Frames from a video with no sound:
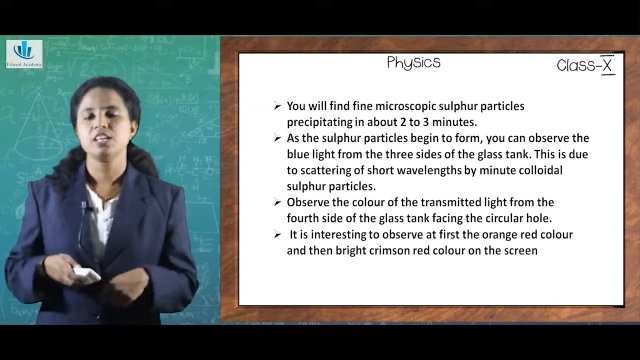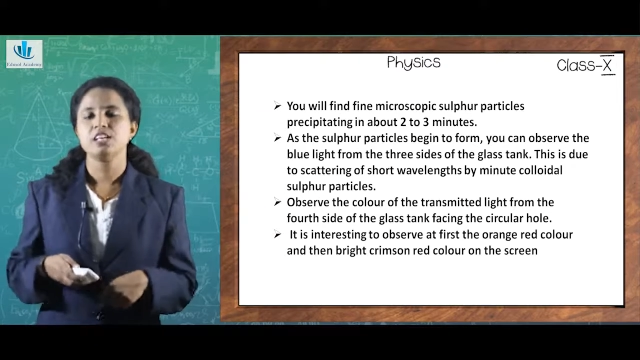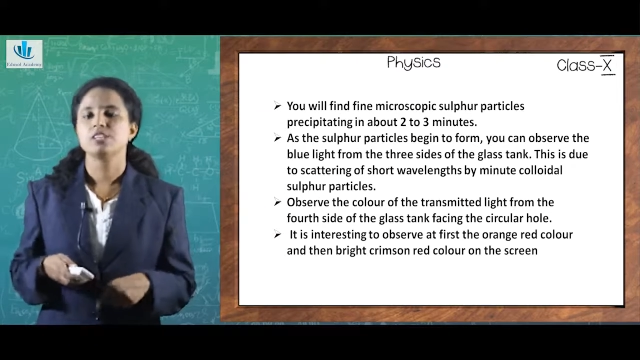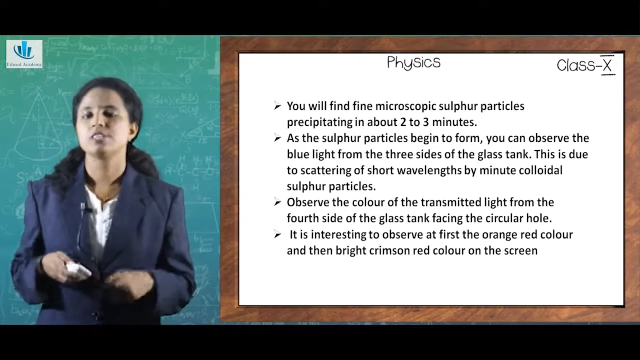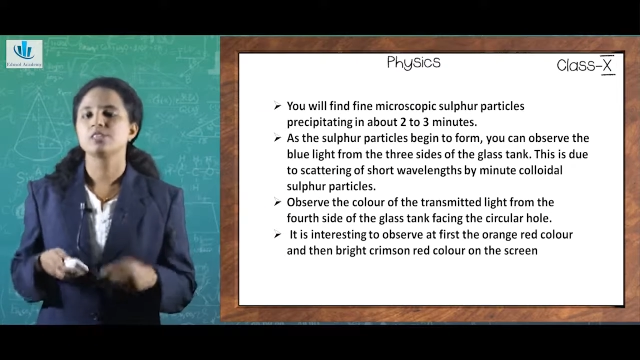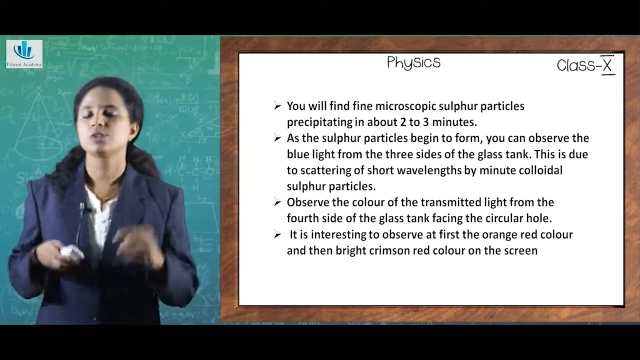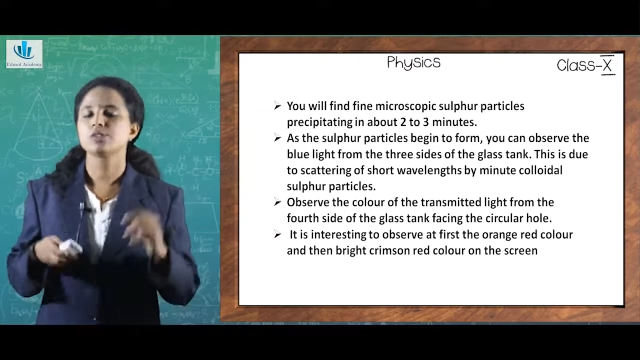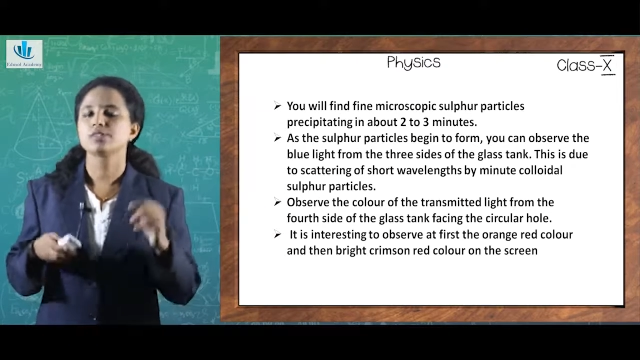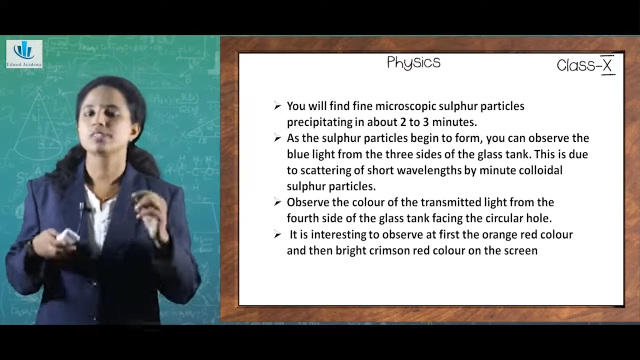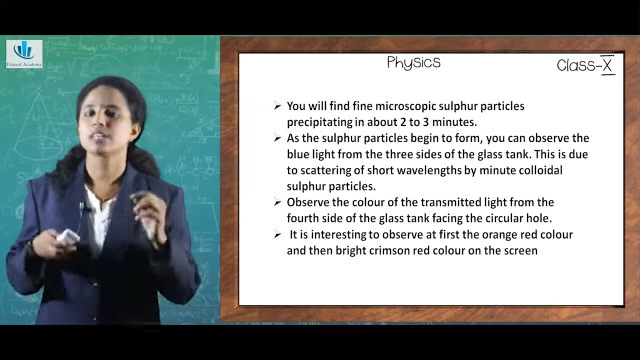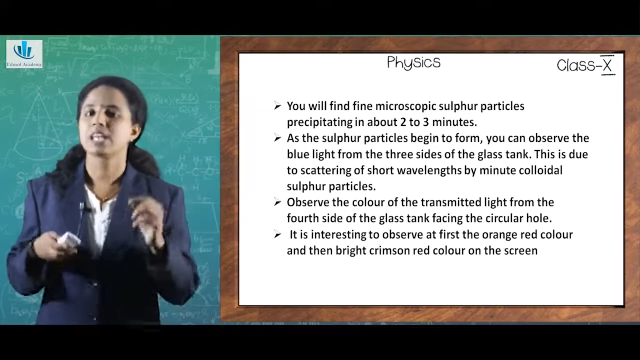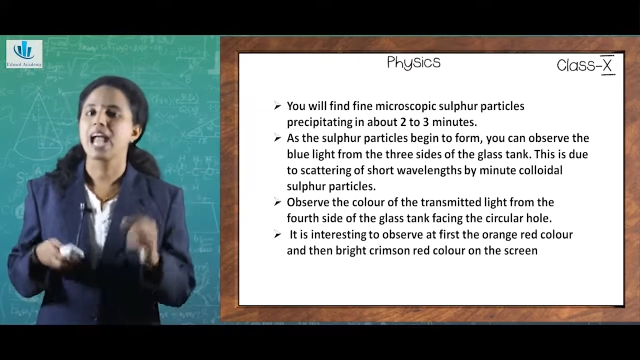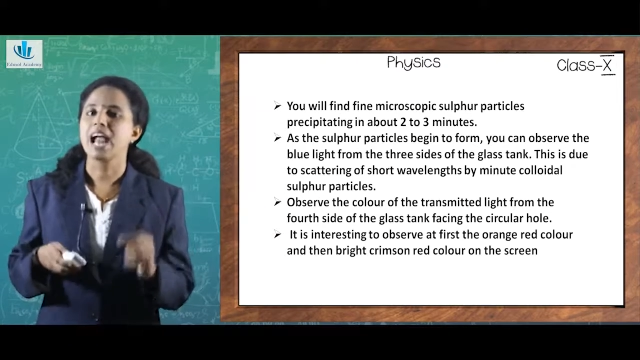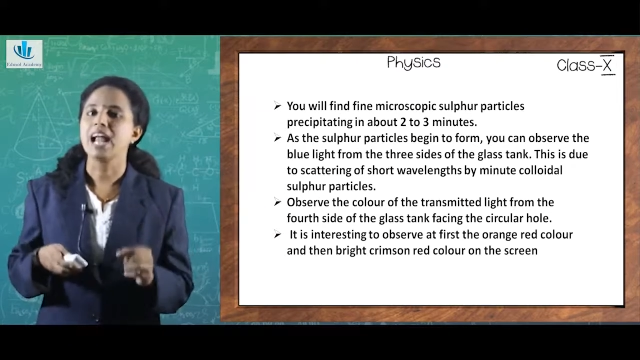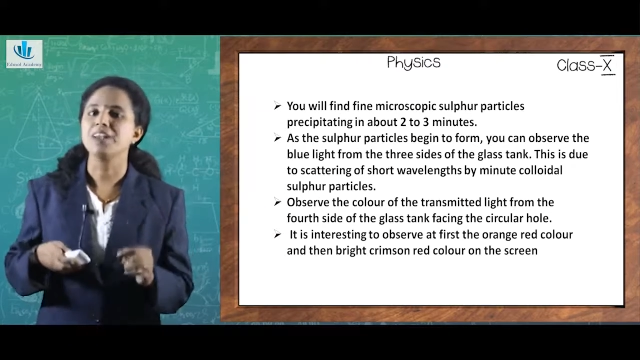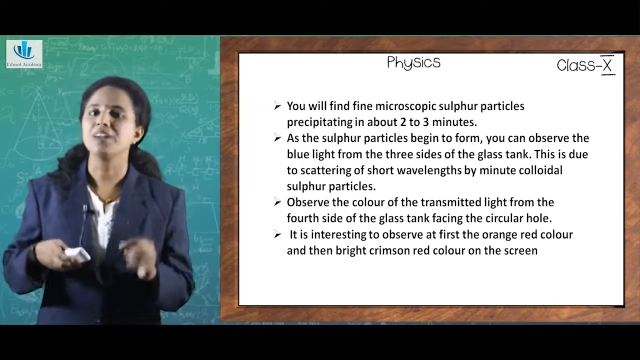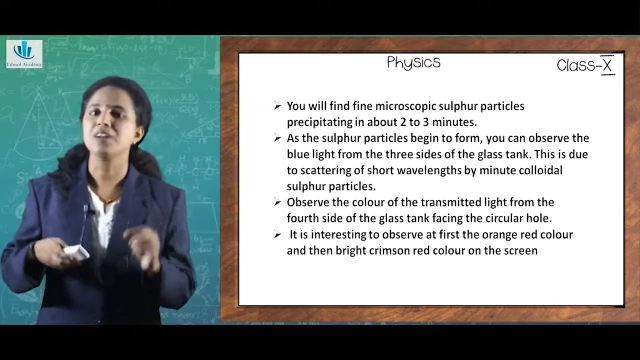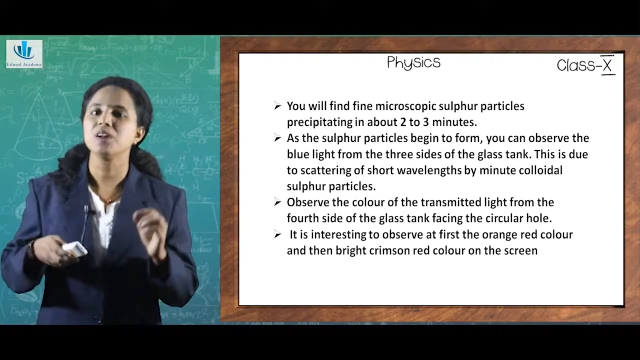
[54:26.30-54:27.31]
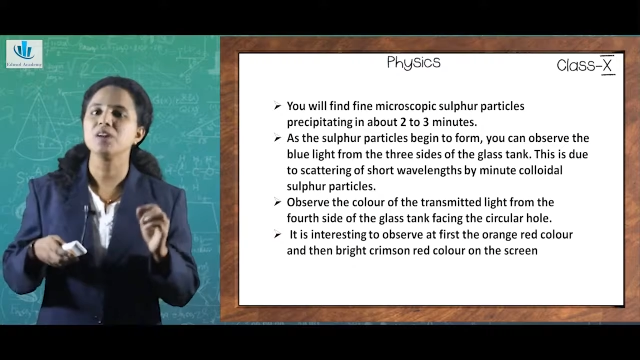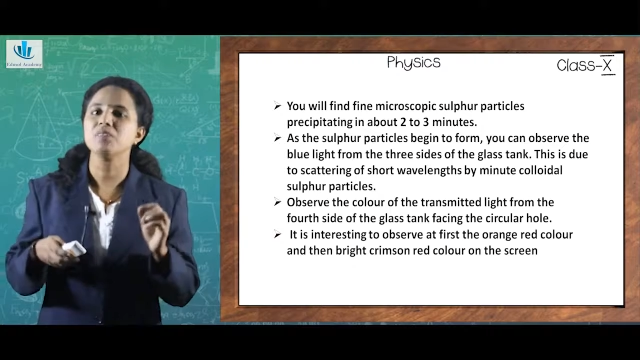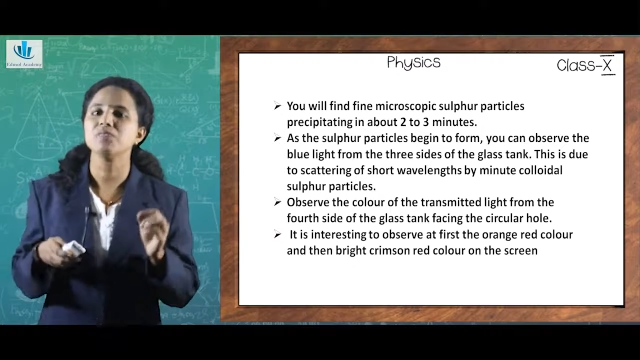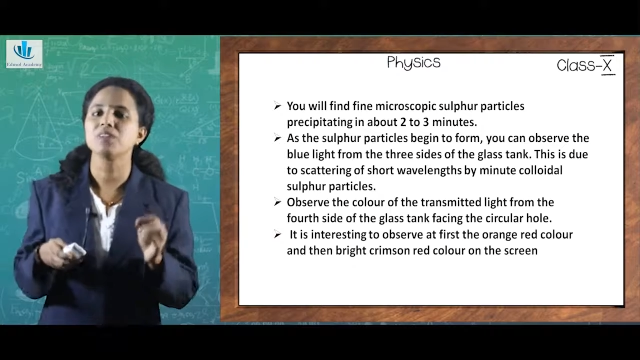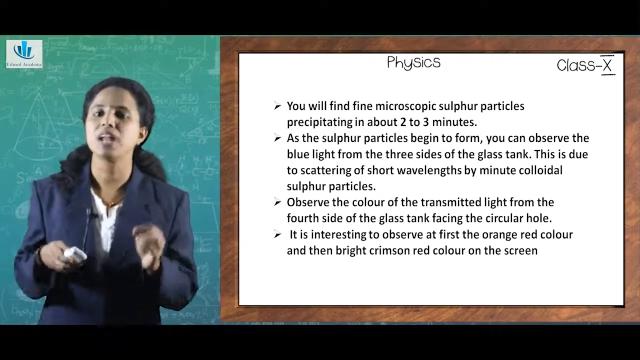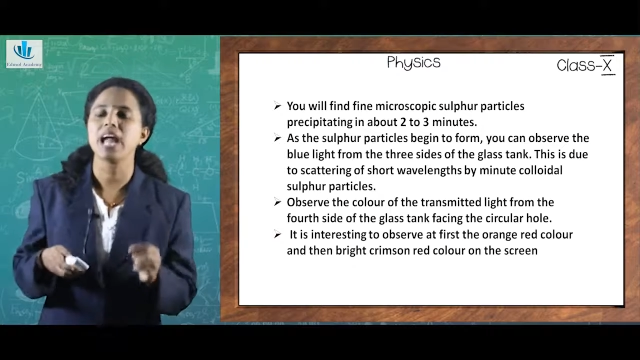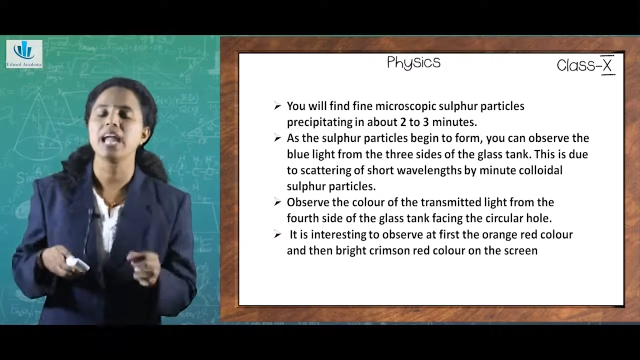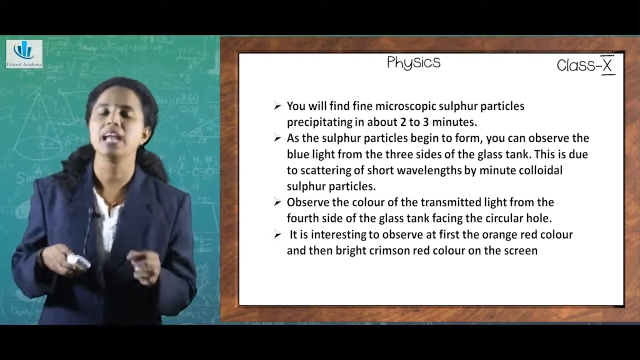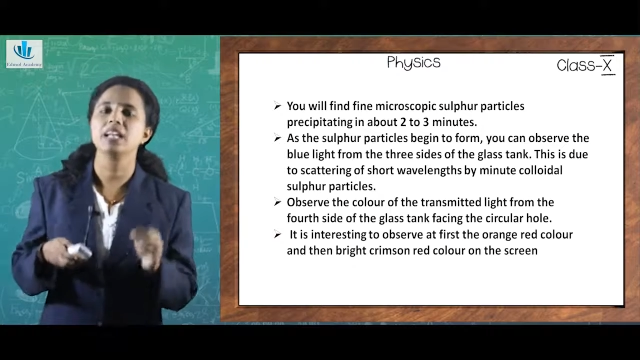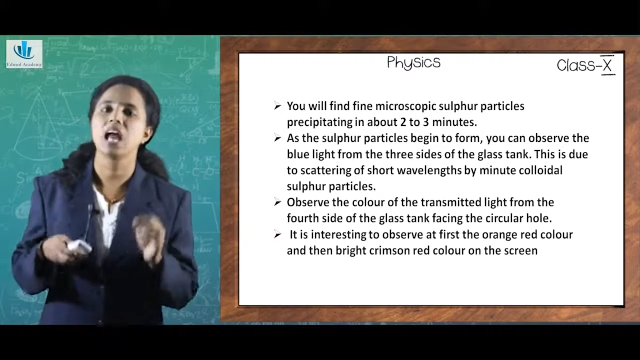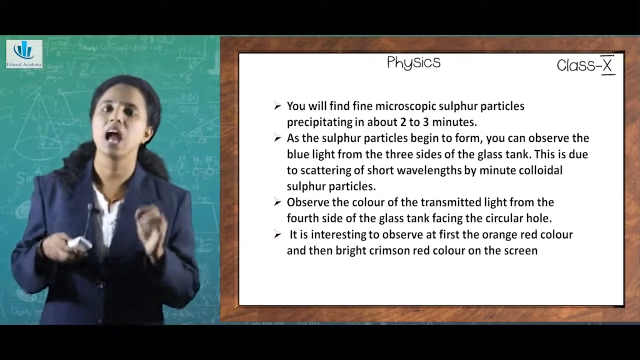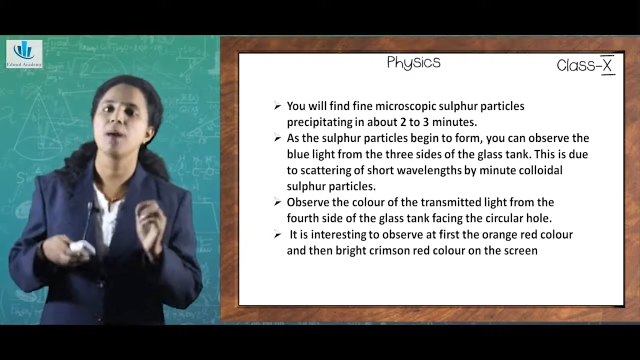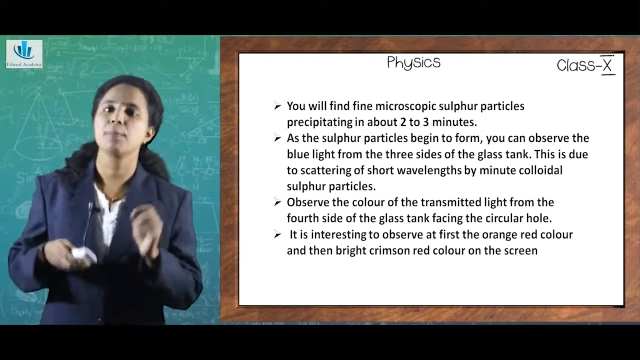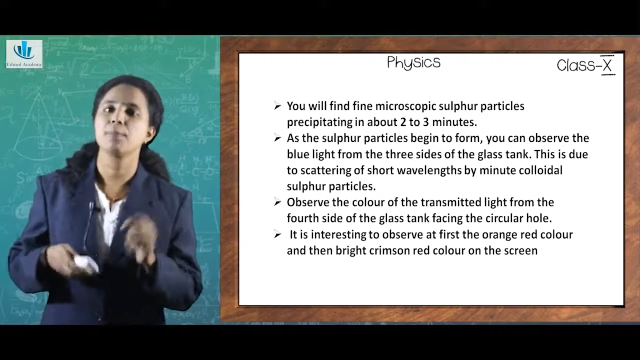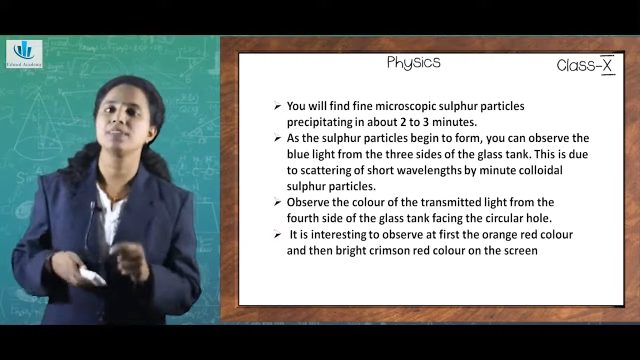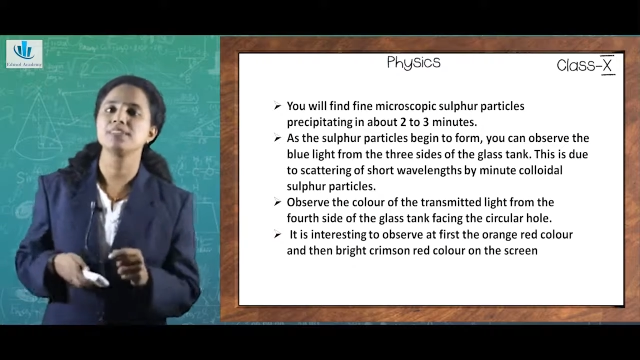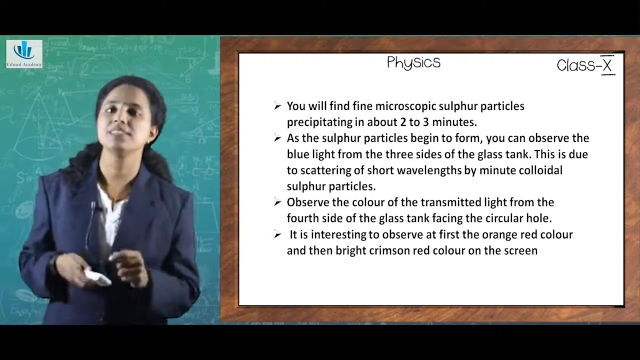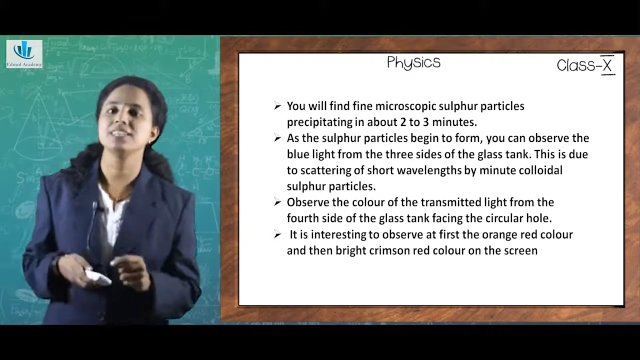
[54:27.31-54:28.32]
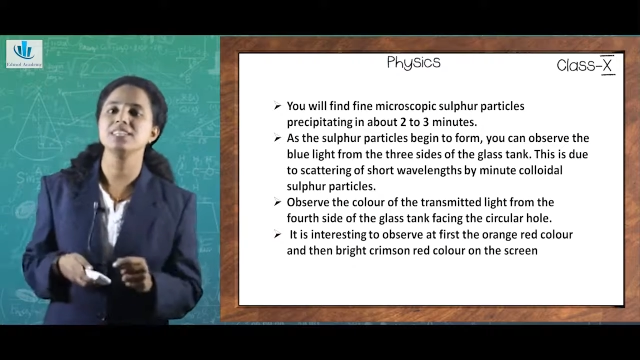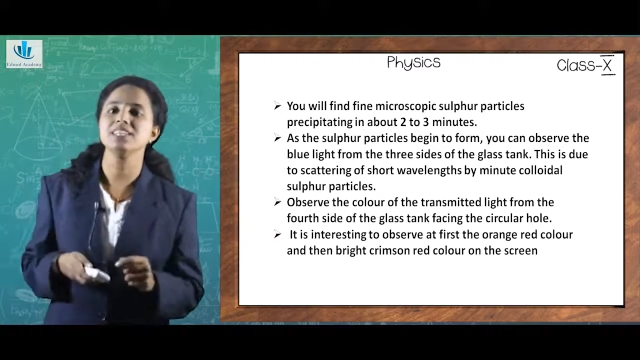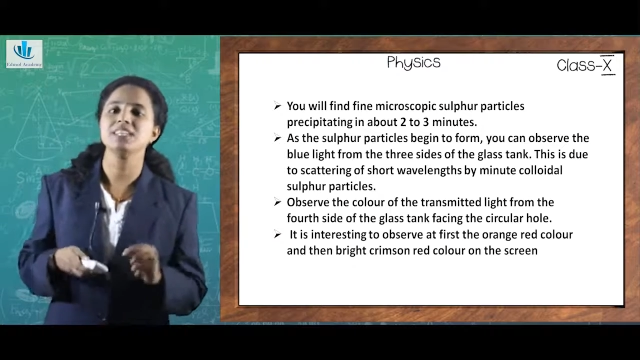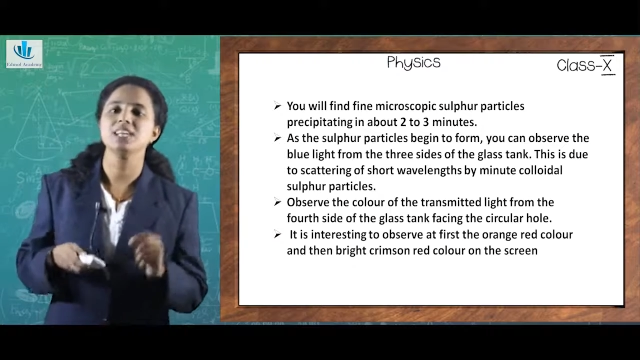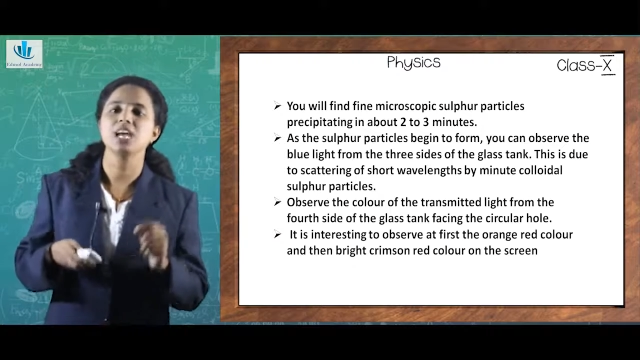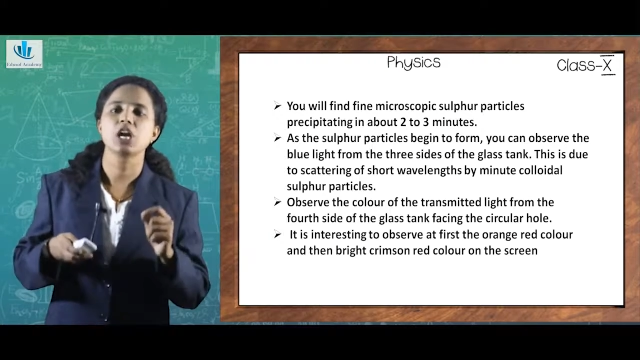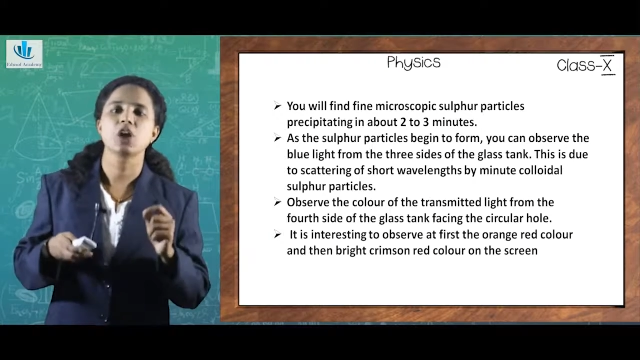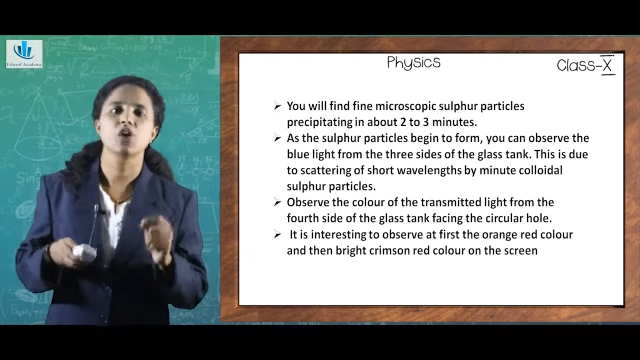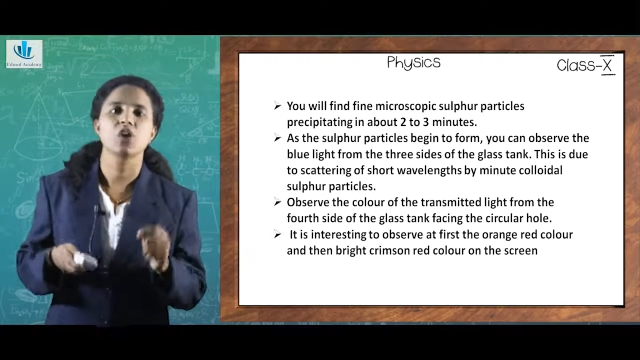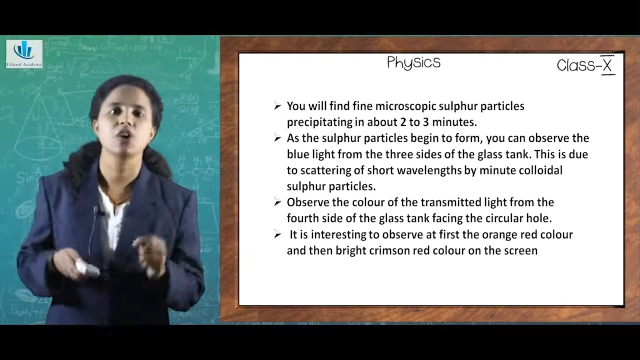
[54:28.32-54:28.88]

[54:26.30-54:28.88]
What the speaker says: So, scattering of light happens in